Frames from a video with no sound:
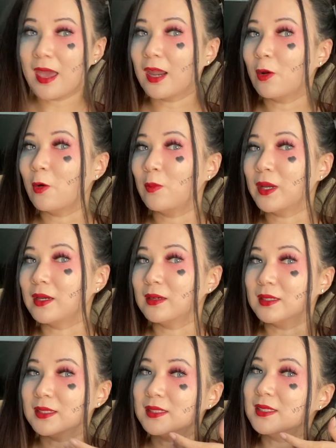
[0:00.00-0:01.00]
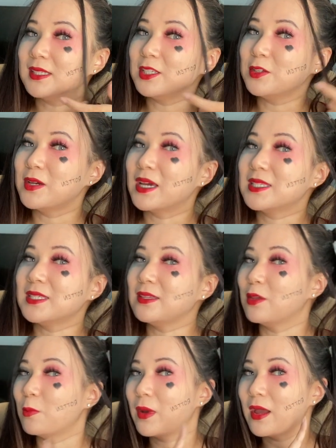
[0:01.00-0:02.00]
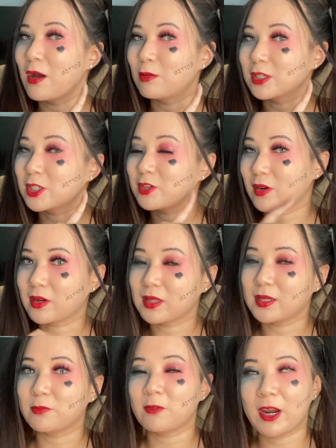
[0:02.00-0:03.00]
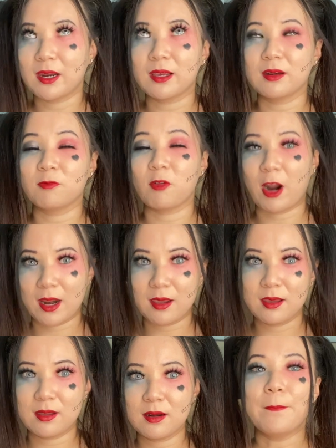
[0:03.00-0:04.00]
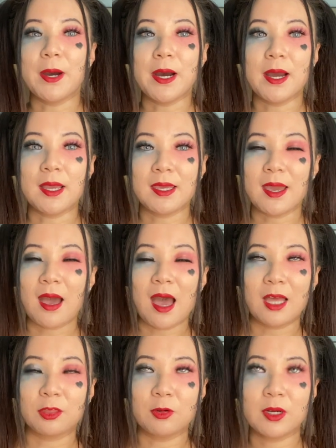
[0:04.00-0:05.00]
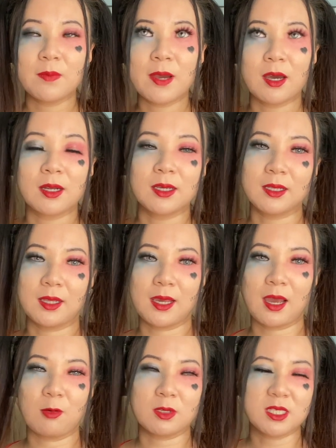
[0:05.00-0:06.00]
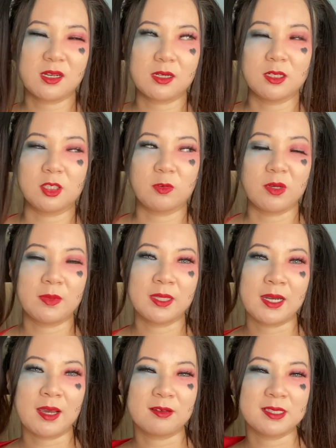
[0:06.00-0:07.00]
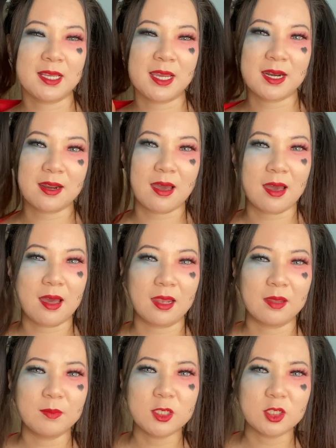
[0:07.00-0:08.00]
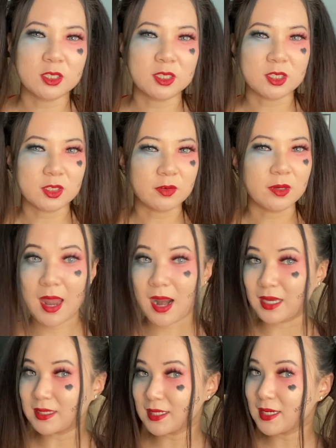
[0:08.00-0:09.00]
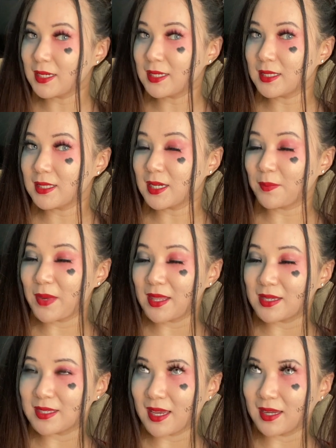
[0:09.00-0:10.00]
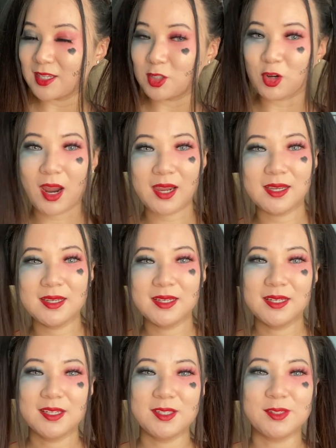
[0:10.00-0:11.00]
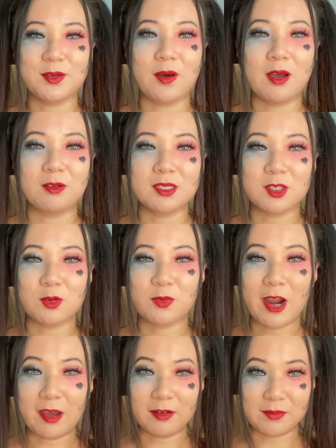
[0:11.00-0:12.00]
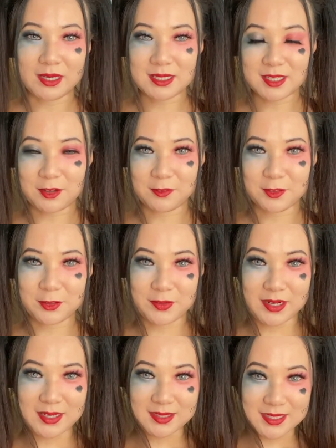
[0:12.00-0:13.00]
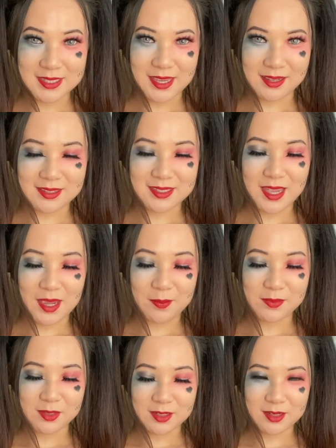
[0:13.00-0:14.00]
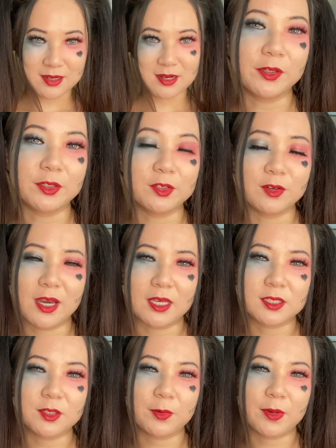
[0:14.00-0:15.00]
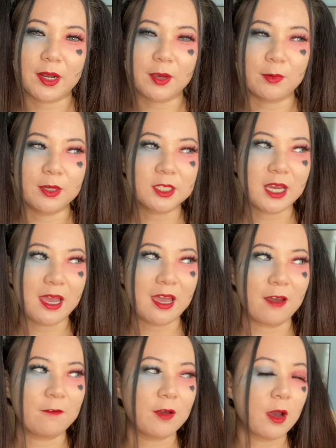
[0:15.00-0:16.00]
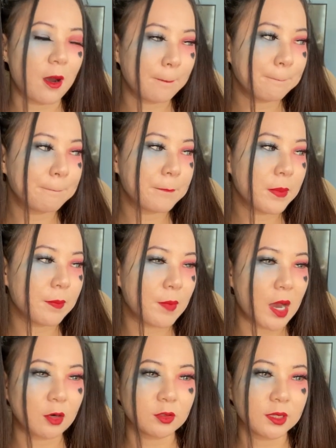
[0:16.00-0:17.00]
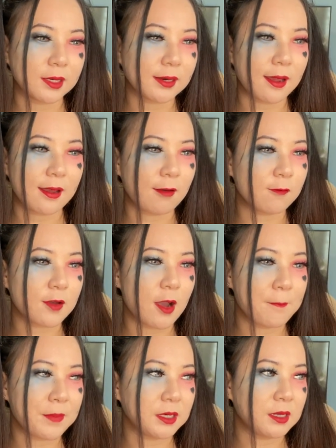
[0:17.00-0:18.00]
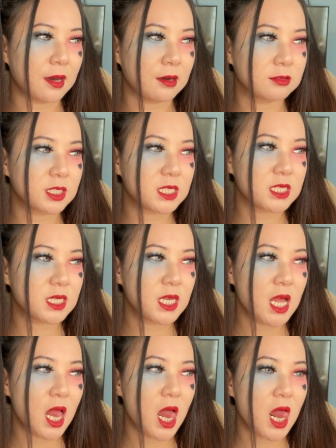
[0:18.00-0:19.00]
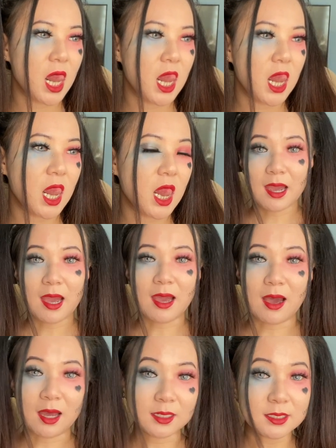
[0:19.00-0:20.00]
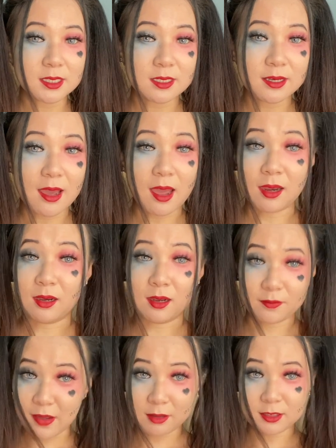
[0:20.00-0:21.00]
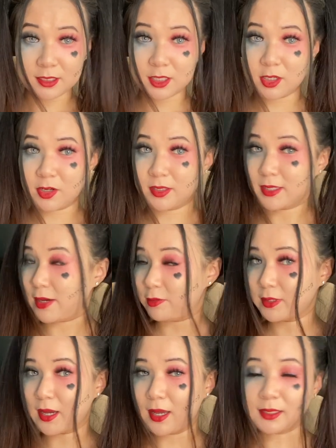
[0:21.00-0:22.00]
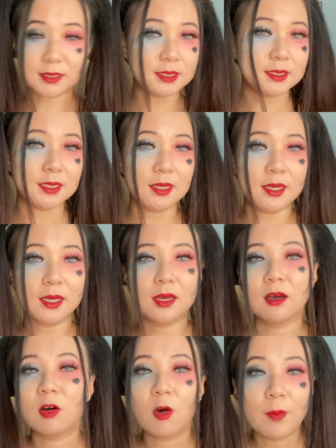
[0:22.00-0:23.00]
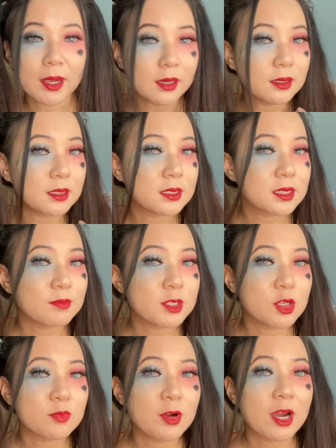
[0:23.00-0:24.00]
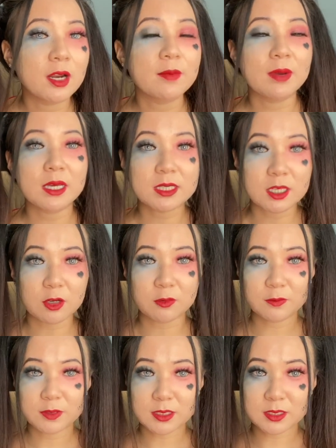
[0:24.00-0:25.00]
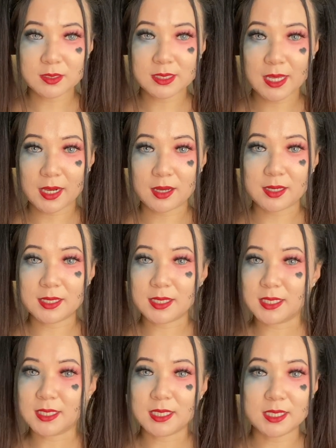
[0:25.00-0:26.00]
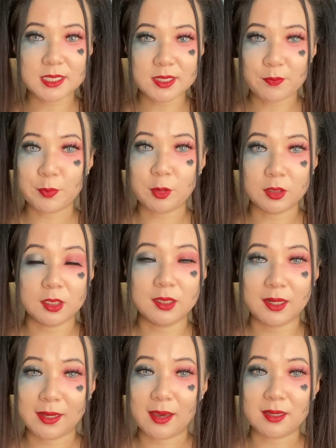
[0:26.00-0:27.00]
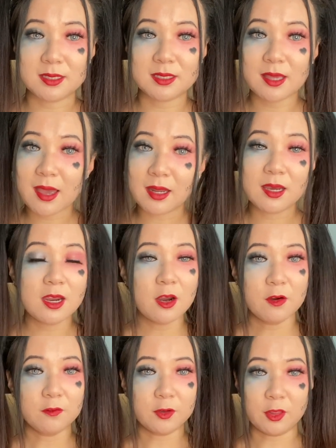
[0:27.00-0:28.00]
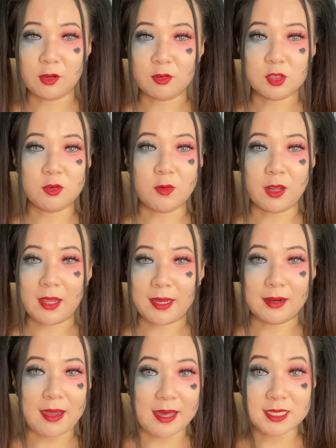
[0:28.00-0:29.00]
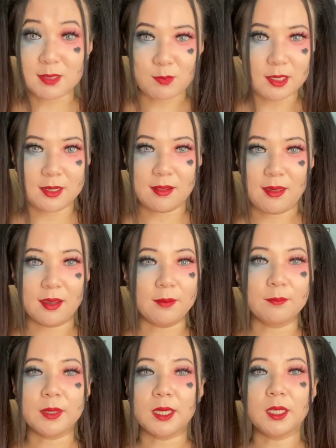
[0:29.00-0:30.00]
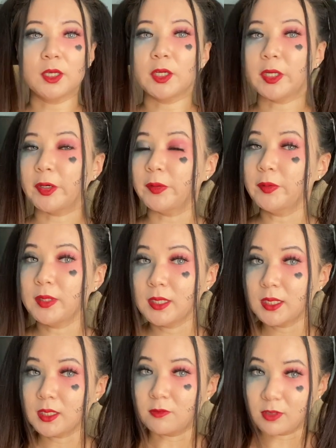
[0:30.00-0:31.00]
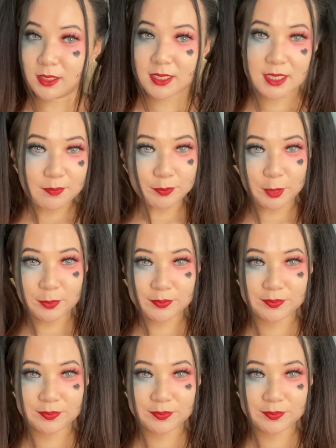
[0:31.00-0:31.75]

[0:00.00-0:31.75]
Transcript: And oh my goodness, did you guys see the way I was struggling right in? But yeah, I thought about it, like I wasn't gonna do it, but then I was like, nah, let me just do it. And I did it. It took me the second try. So I was so proud of myself doing it the second time. Good. You guys know what I wish? I have gum, but I don't think I have gum in the house. Honestly, I love how this turns out, guys. Like, oh my goodness, I'm so proud of myself. This is like an easy, simple look, like I said, for those who are like last minute like me, you know, really simple.